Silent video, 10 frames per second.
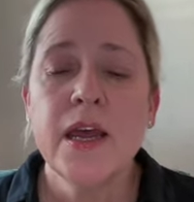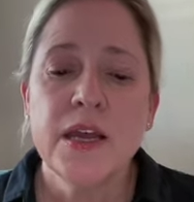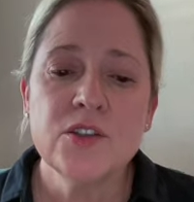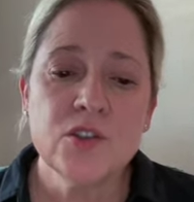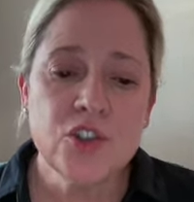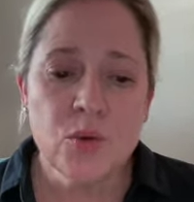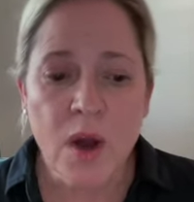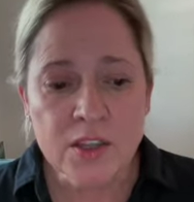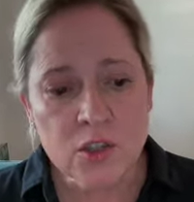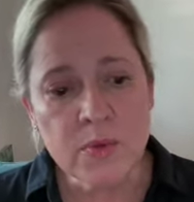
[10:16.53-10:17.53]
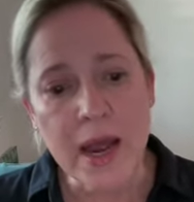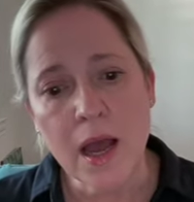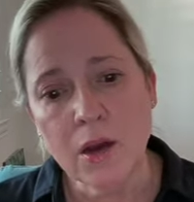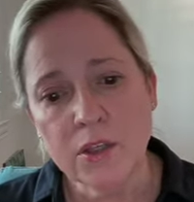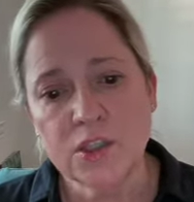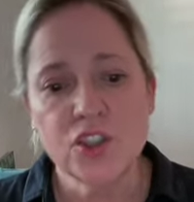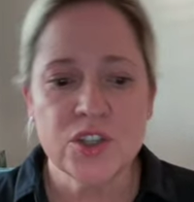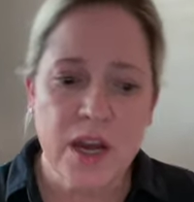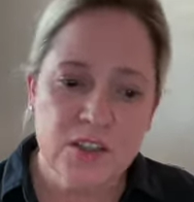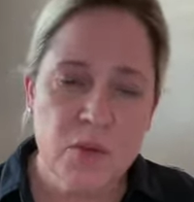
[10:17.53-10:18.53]
And so she walked around and she
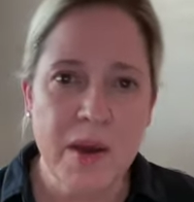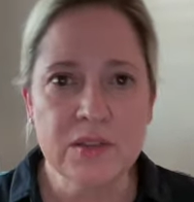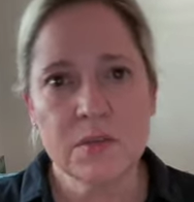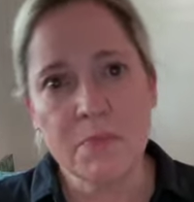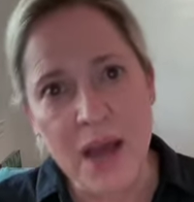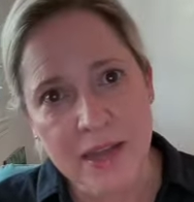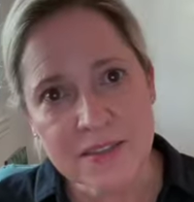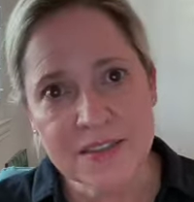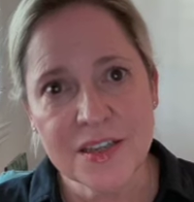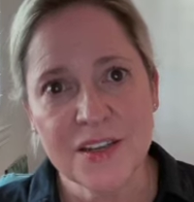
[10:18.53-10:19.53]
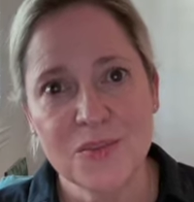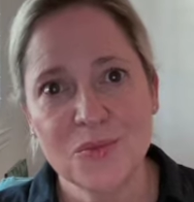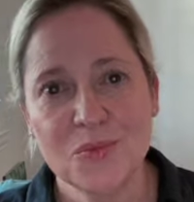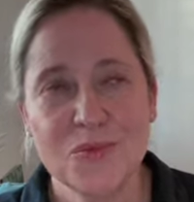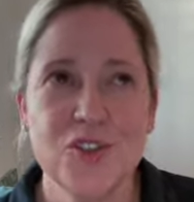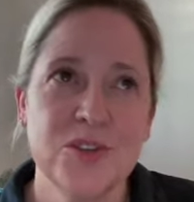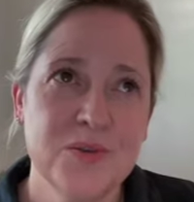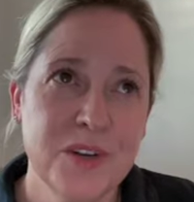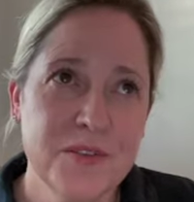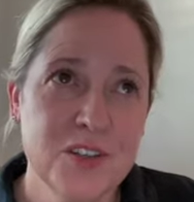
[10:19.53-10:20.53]
talked about some pots that she
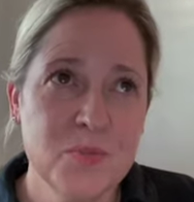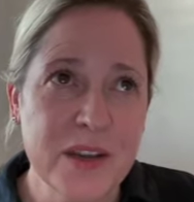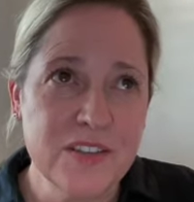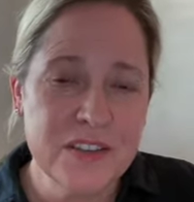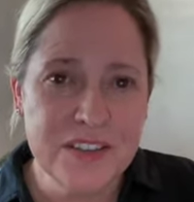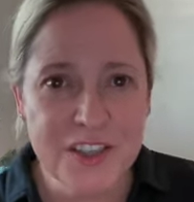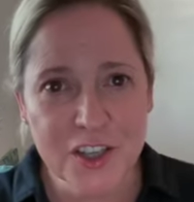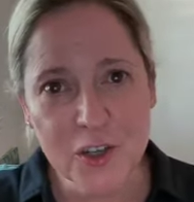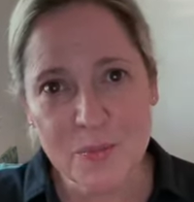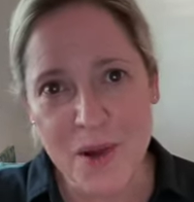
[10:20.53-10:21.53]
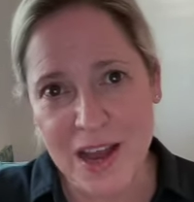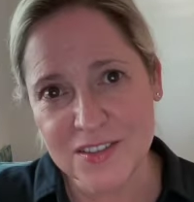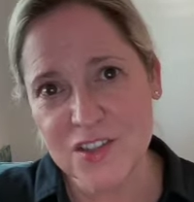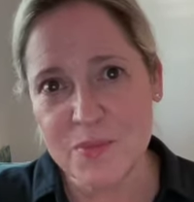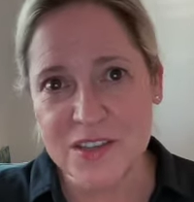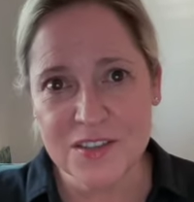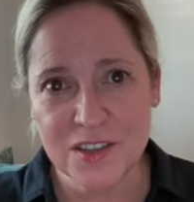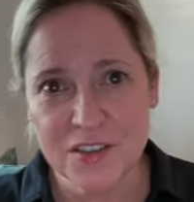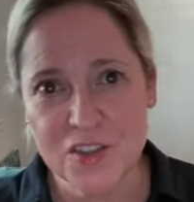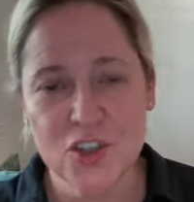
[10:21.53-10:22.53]
would have expected the dinner pots to be still
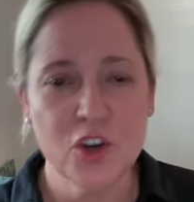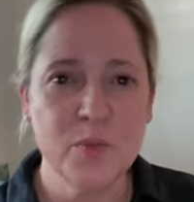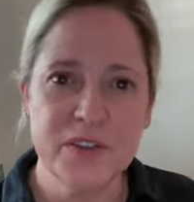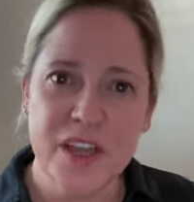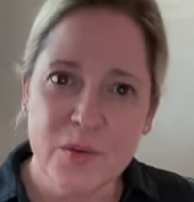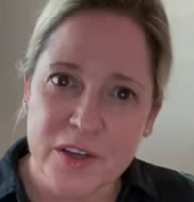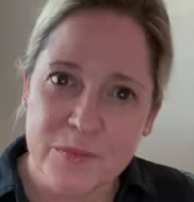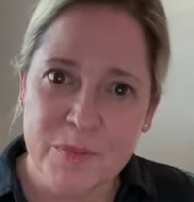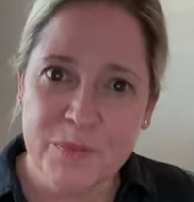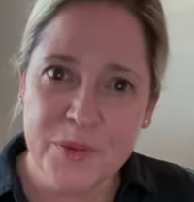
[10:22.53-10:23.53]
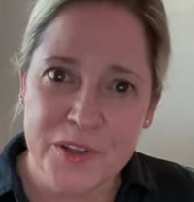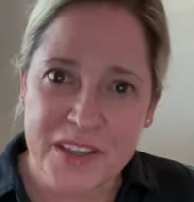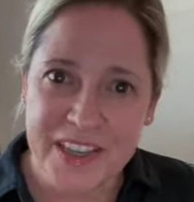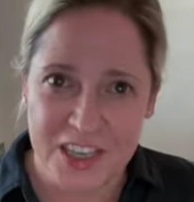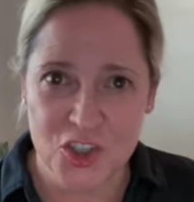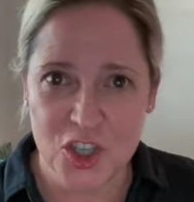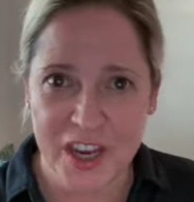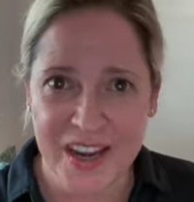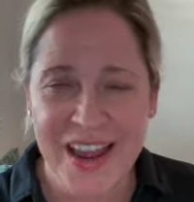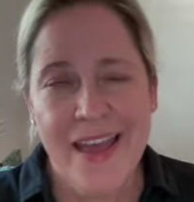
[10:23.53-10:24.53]
on the stove, but they weren't put in the
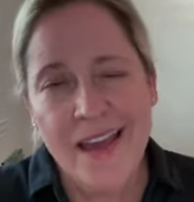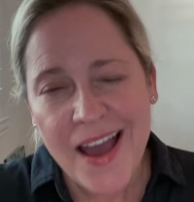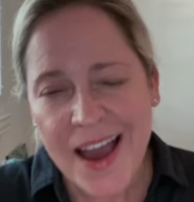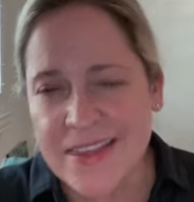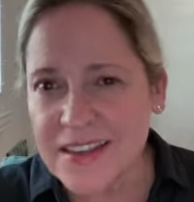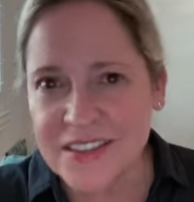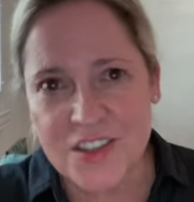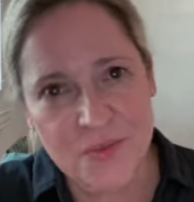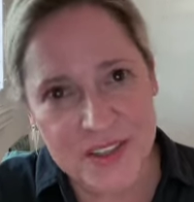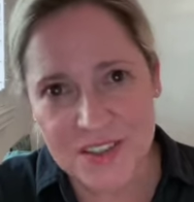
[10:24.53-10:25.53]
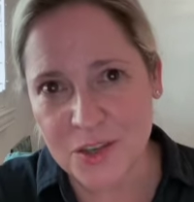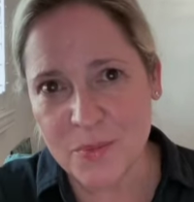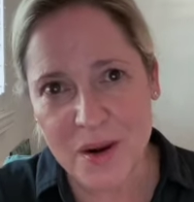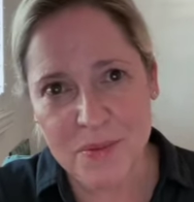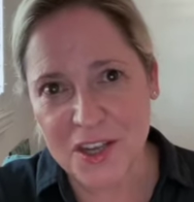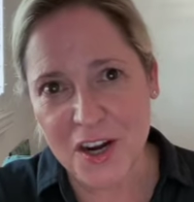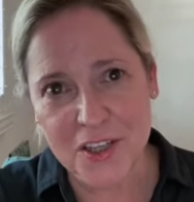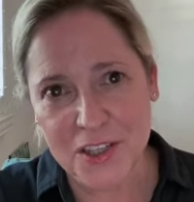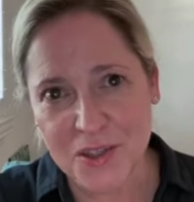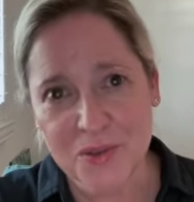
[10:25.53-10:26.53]
kitchen. I think the defense could probably
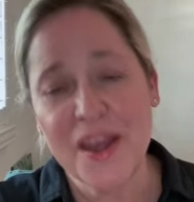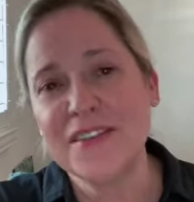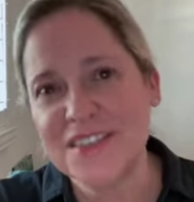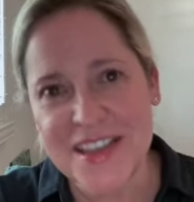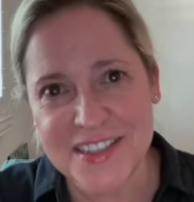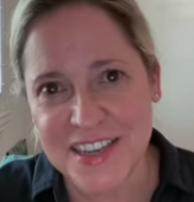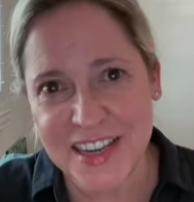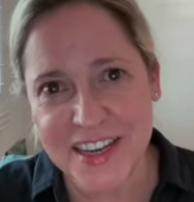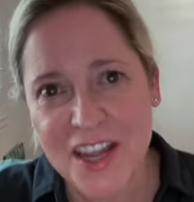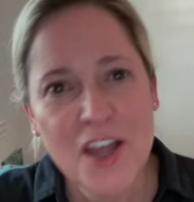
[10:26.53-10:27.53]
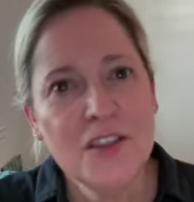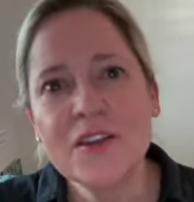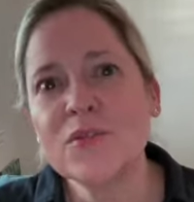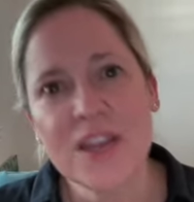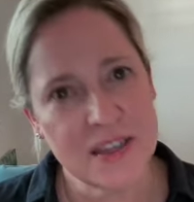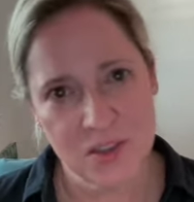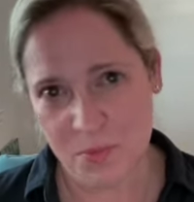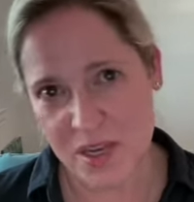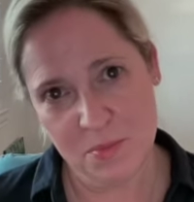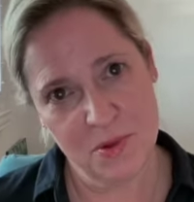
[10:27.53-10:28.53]
argue, as they did, there were lots of
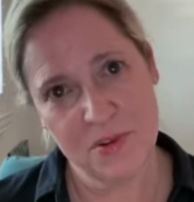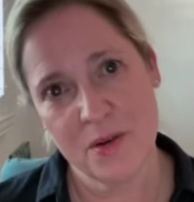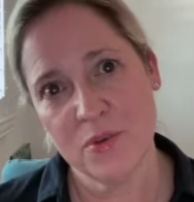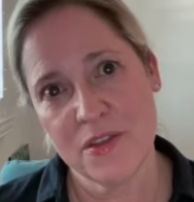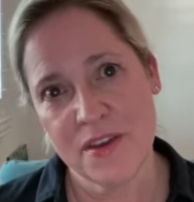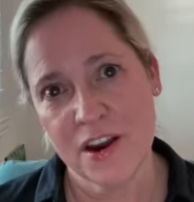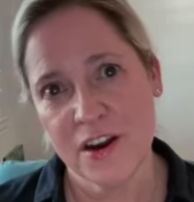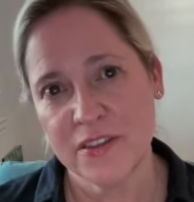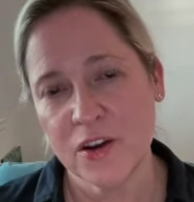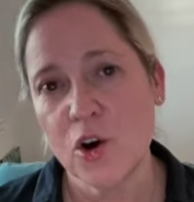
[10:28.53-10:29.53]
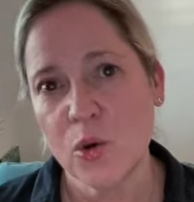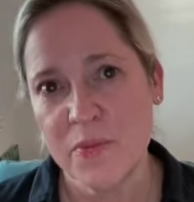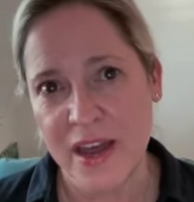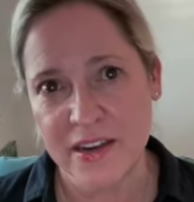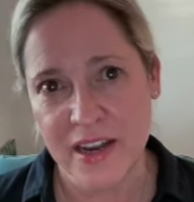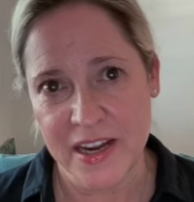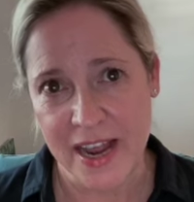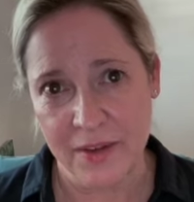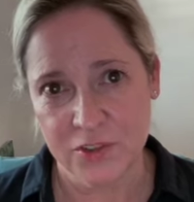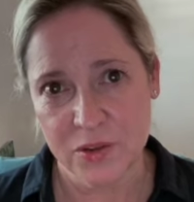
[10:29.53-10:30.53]
people that were there at the home that night
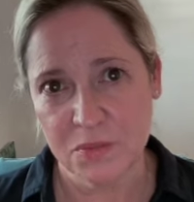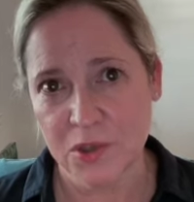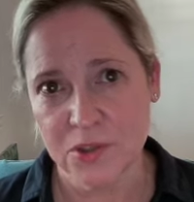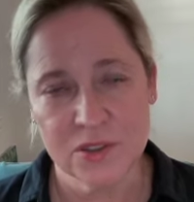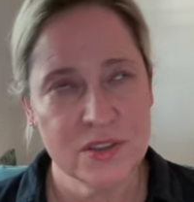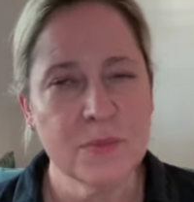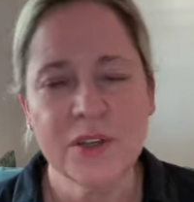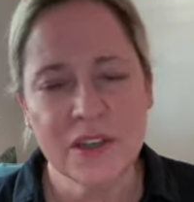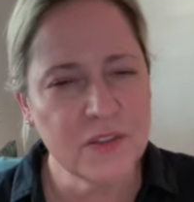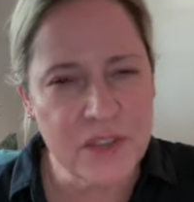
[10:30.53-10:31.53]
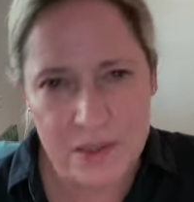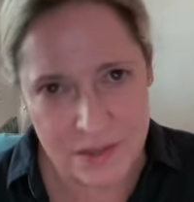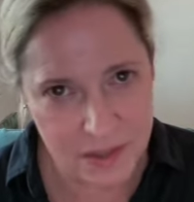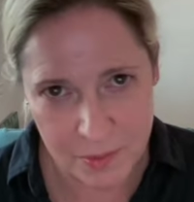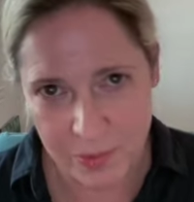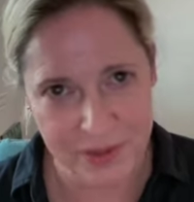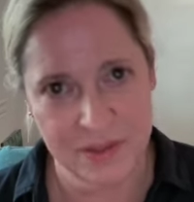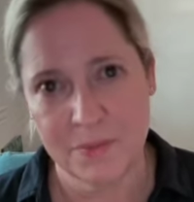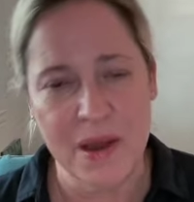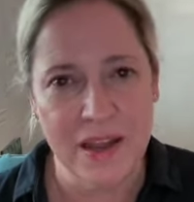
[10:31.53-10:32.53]
after the murders. Someone could have easily put
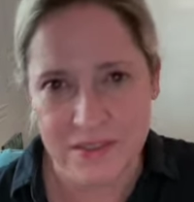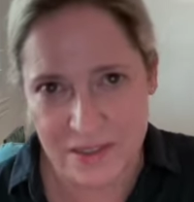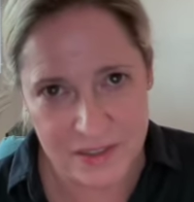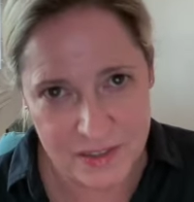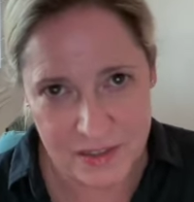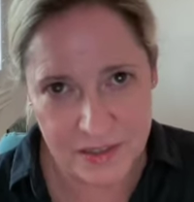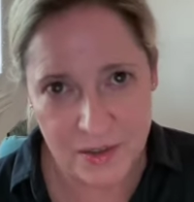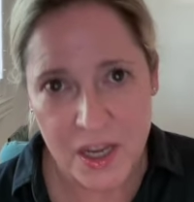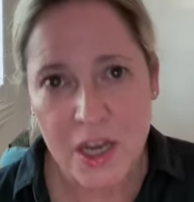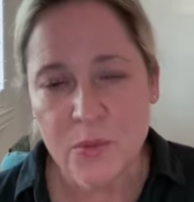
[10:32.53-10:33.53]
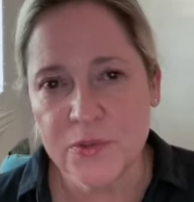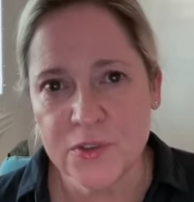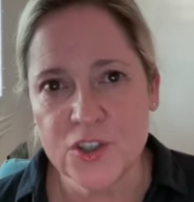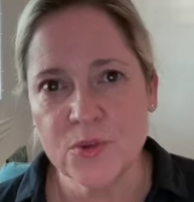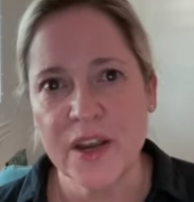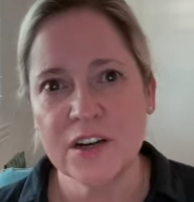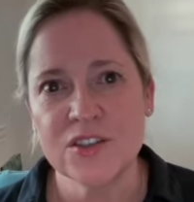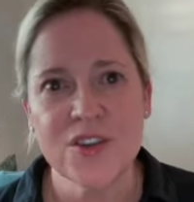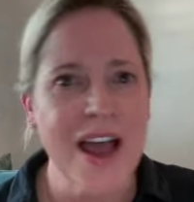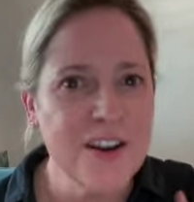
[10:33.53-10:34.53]
the pots into the refrigerator.
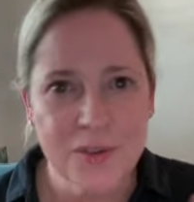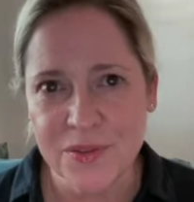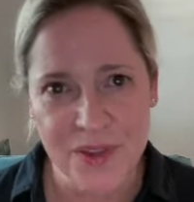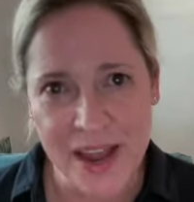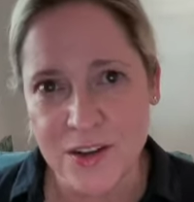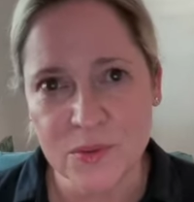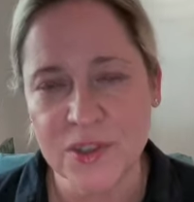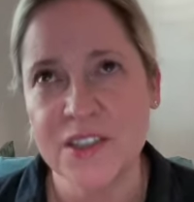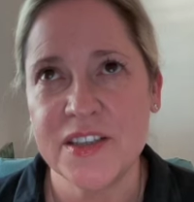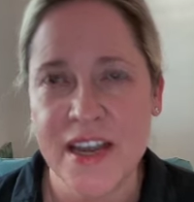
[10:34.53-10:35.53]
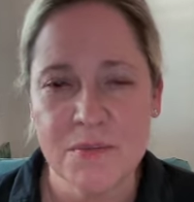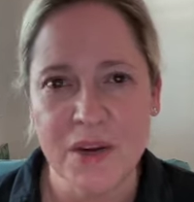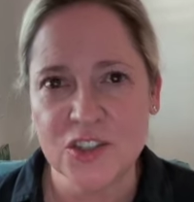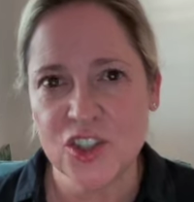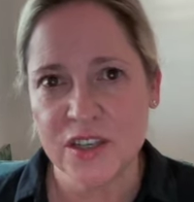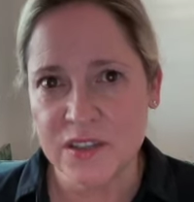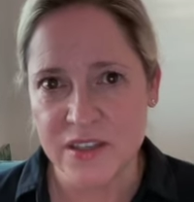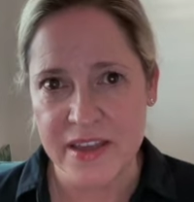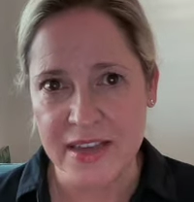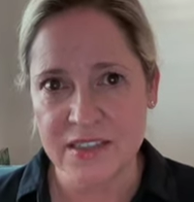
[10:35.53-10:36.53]
So I didn't really take much
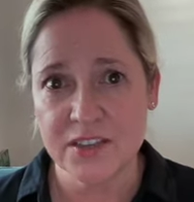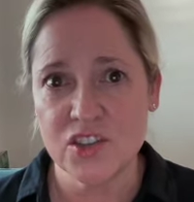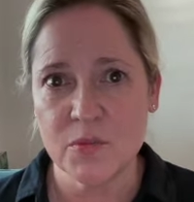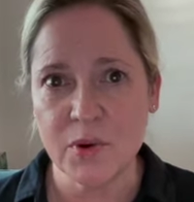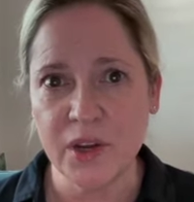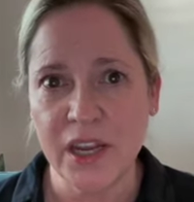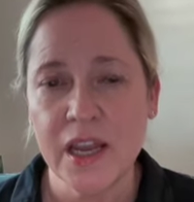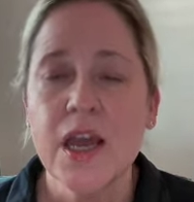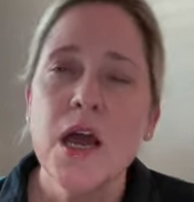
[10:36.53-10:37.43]
into that testimony.